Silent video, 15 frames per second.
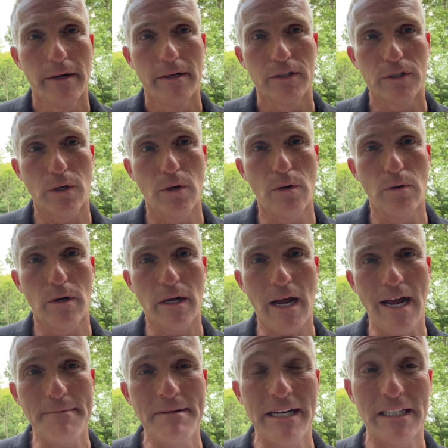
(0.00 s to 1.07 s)
So
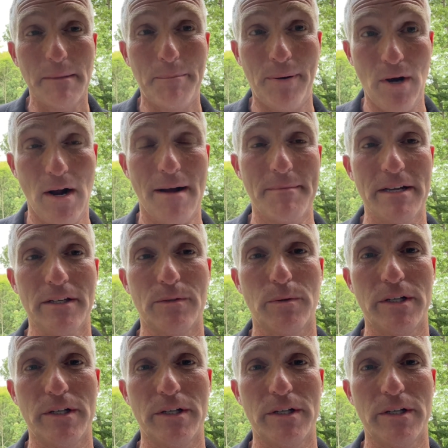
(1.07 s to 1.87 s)
God makes a promise,